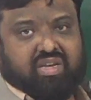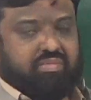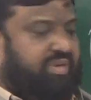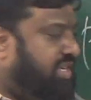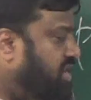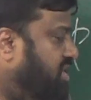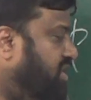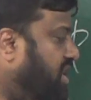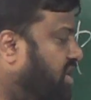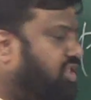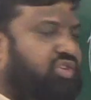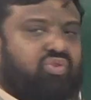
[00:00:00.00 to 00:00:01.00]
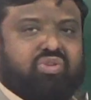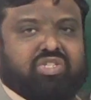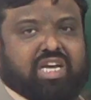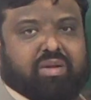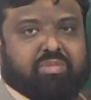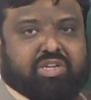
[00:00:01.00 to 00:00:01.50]
But now the U is
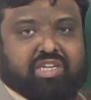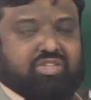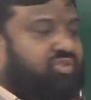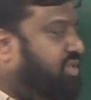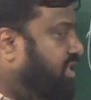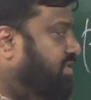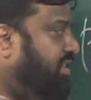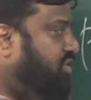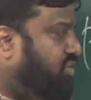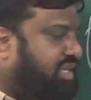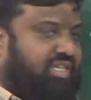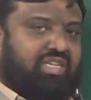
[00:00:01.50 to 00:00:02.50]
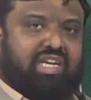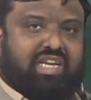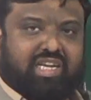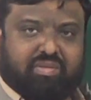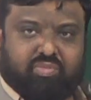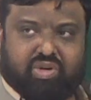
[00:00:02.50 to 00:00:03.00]
arbitrary, so in other words you can take
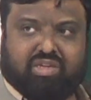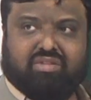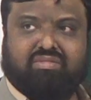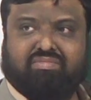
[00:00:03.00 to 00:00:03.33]
any point